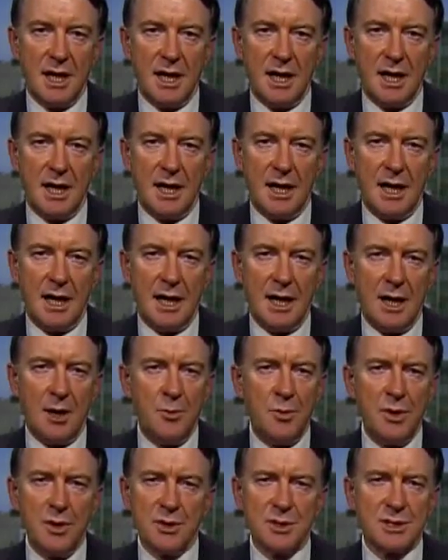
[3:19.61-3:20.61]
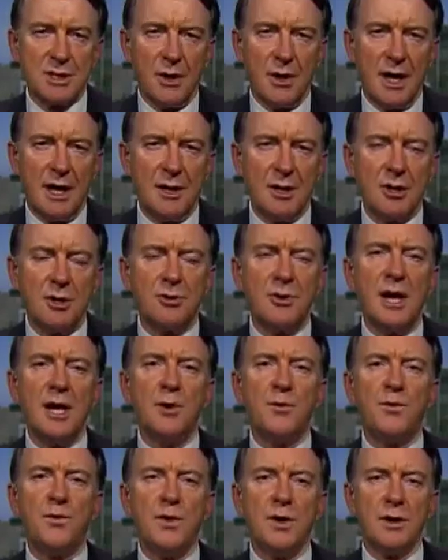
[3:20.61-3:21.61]
and we also had a
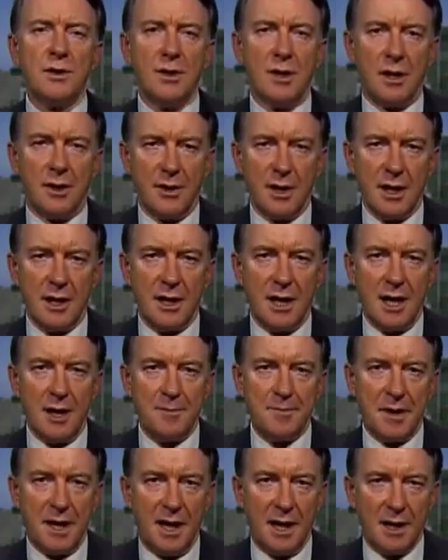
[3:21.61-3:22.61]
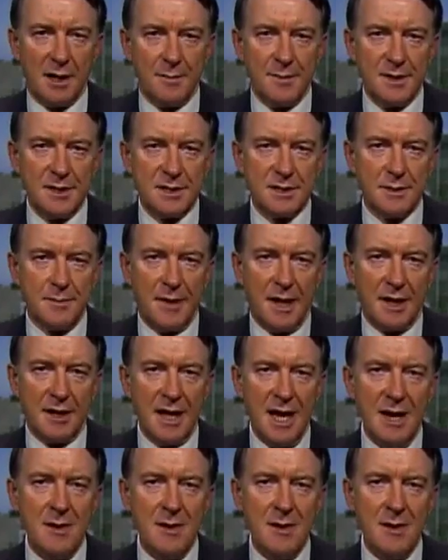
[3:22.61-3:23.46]
great furore in our parliament about